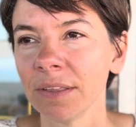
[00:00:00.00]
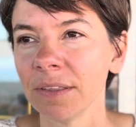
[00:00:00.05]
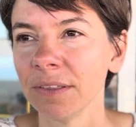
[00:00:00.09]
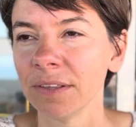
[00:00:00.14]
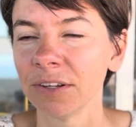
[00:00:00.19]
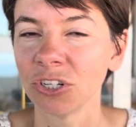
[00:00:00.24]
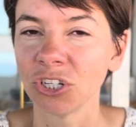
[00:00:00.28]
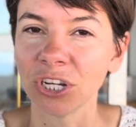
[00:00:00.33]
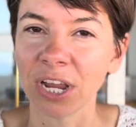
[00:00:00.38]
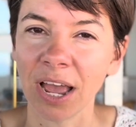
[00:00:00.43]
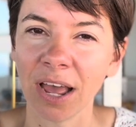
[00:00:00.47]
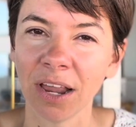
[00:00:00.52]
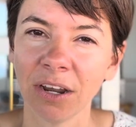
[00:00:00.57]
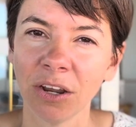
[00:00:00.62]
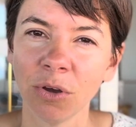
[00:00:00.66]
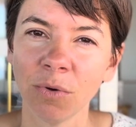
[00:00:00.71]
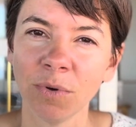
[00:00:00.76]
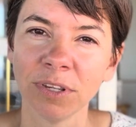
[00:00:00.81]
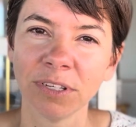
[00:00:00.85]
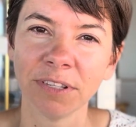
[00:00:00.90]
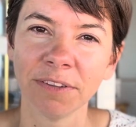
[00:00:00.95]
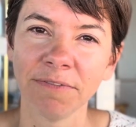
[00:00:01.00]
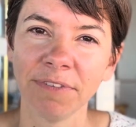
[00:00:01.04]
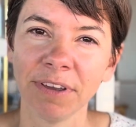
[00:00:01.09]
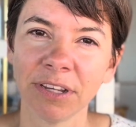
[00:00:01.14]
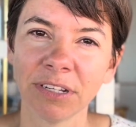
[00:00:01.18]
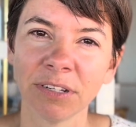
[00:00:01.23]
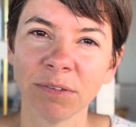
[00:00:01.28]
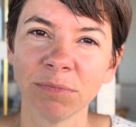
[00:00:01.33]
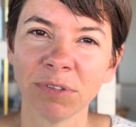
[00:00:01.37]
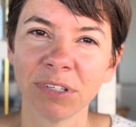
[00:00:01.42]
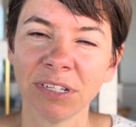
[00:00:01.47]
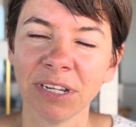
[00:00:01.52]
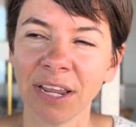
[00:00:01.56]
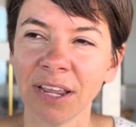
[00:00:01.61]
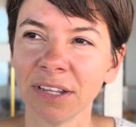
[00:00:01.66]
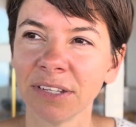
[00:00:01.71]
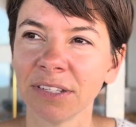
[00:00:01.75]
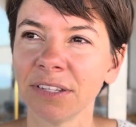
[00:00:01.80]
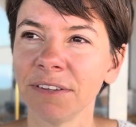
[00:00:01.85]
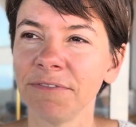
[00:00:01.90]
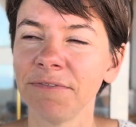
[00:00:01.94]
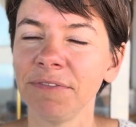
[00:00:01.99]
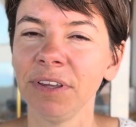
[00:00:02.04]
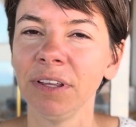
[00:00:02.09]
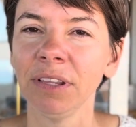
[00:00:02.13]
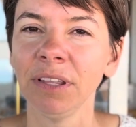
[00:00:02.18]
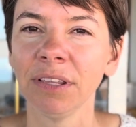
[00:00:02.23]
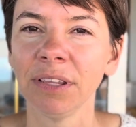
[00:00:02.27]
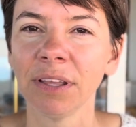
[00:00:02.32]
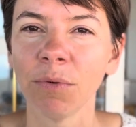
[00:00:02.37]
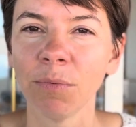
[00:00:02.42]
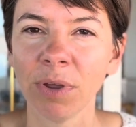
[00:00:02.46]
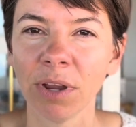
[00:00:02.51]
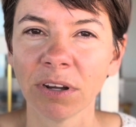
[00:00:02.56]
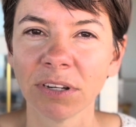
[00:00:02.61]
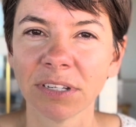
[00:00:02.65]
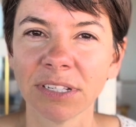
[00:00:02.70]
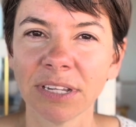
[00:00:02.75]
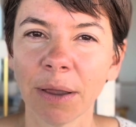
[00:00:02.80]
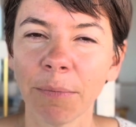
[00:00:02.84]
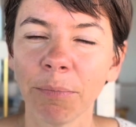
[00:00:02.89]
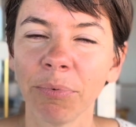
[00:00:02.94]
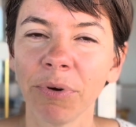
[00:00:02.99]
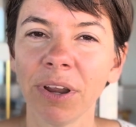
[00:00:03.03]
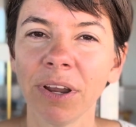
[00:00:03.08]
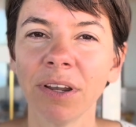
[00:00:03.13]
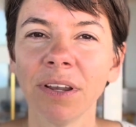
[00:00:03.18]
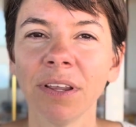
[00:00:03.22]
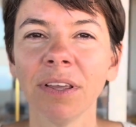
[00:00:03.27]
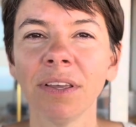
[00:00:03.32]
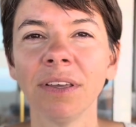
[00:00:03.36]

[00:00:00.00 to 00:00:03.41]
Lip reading: The shadow is the victim stance, the feeling that we are separate.